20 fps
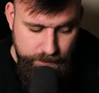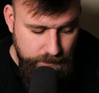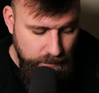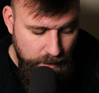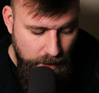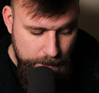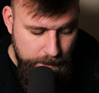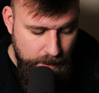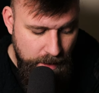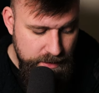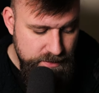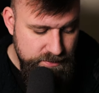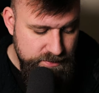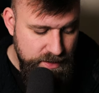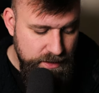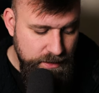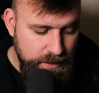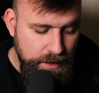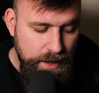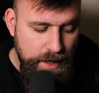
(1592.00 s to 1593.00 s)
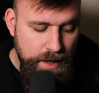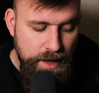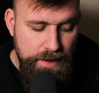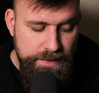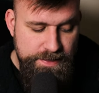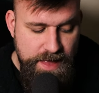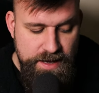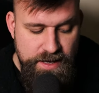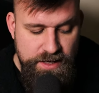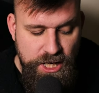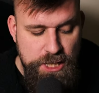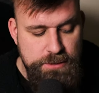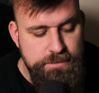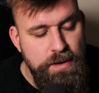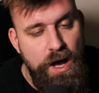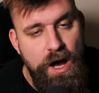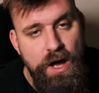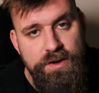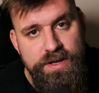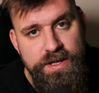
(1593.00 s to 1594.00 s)
Amazing. Then
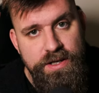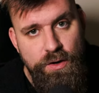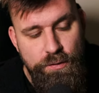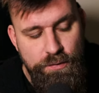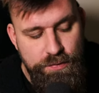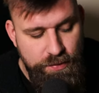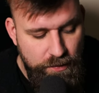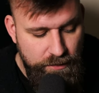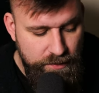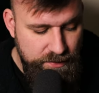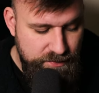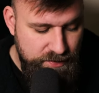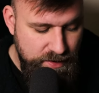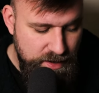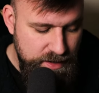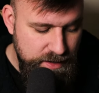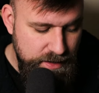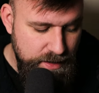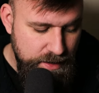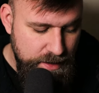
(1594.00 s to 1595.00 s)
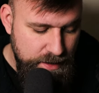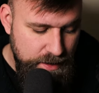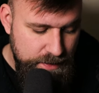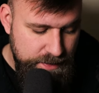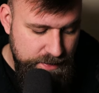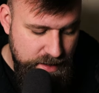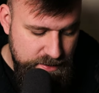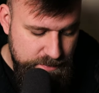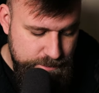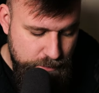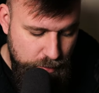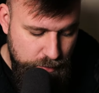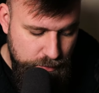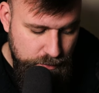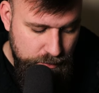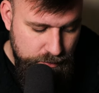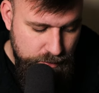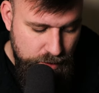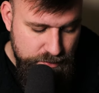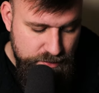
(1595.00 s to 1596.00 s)
commanding authority. This
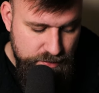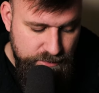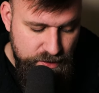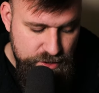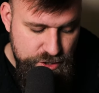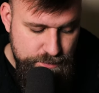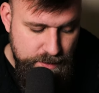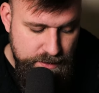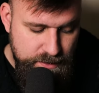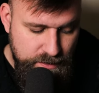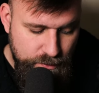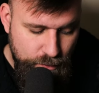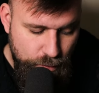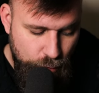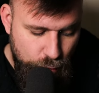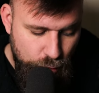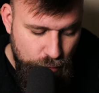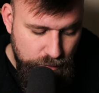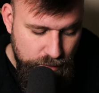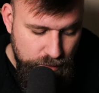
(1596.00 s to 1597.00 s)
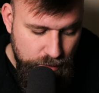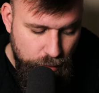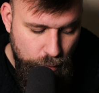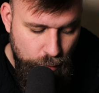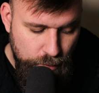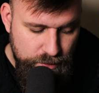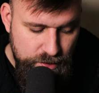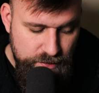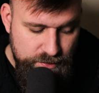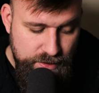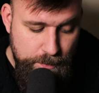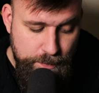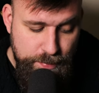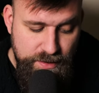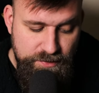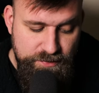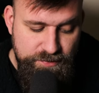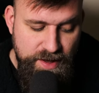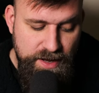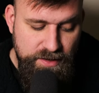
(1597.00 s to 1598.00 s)
model knows the regimental orders, the
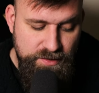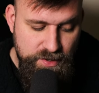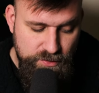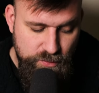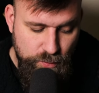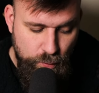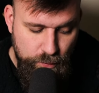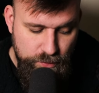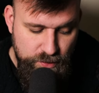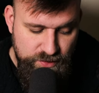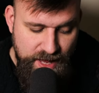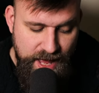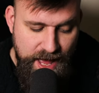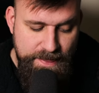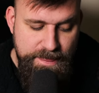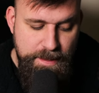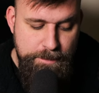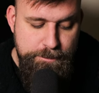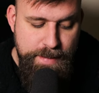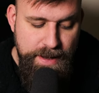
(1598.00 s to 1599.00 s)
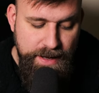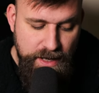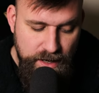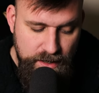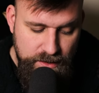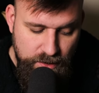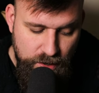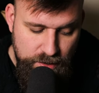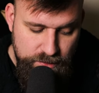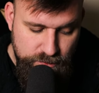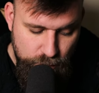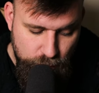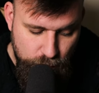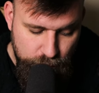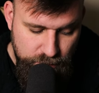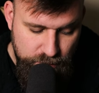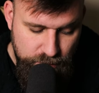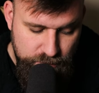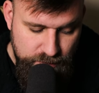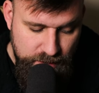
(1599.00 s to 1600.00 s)
prefectus orders, and the mechanized
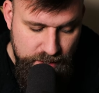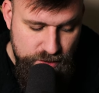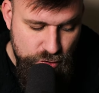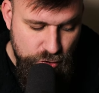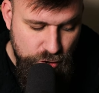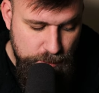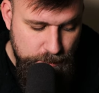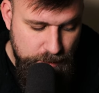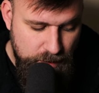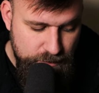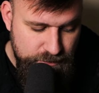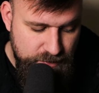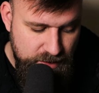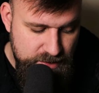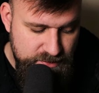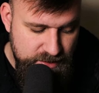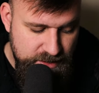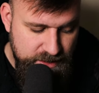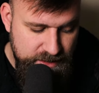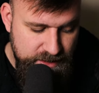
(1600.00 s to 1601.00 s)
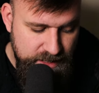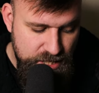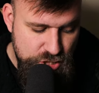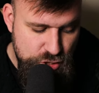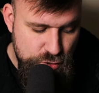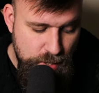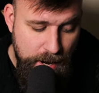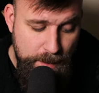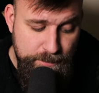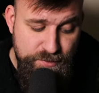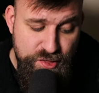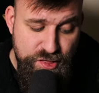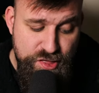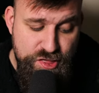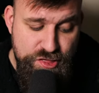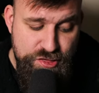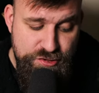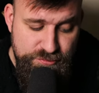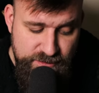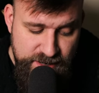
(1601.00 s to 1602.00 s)
orders. In your command phase, it can issue up to
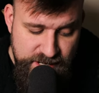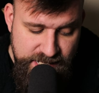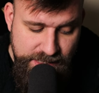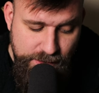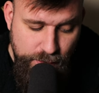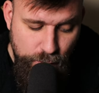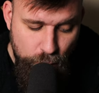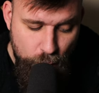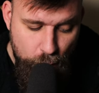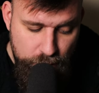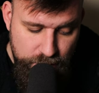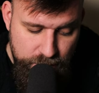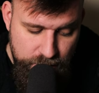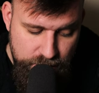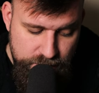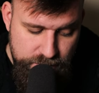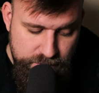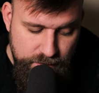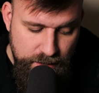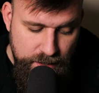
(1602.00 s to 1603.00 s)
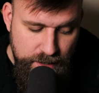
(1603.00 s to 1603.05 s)
3 orders.